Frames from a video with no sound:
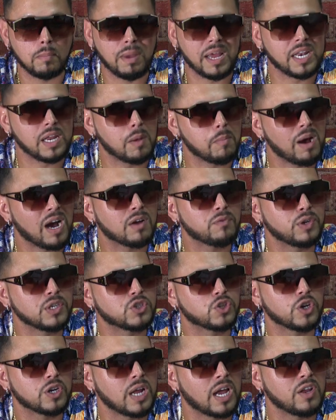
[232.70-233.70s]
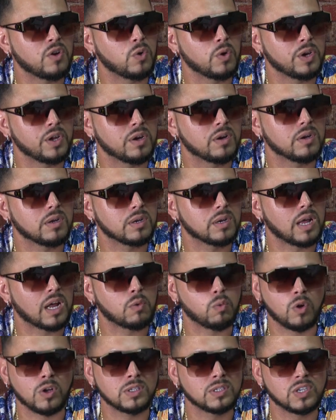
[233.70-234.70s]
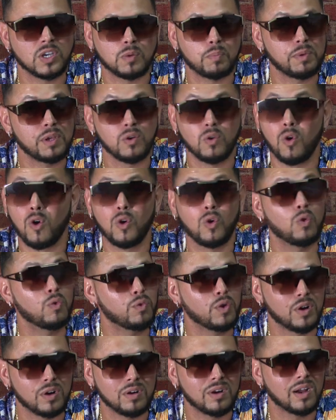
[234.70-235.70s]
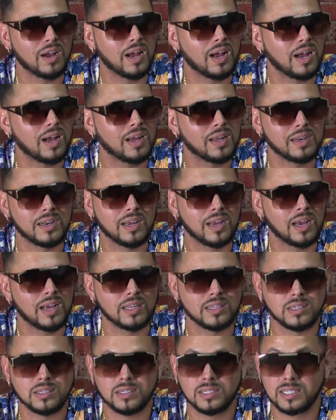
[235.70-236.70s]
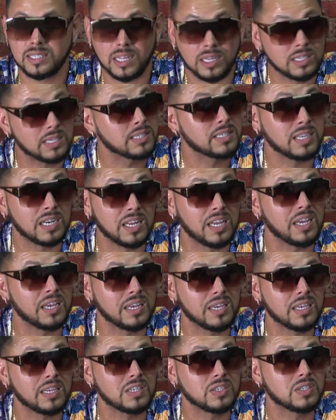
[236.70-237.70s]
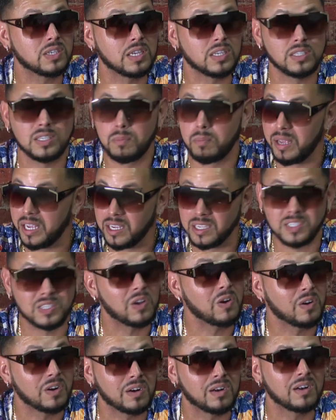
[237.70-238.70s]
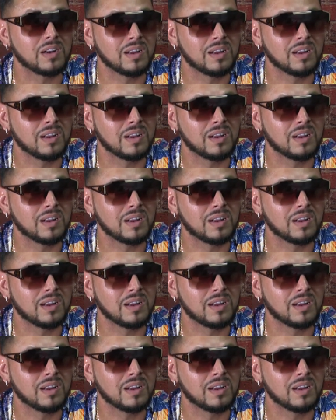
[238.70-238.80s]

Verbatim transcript: Benya Back featuring Idonia. That one took me all over, mm -hmm. and, and still to today is, is the biggest song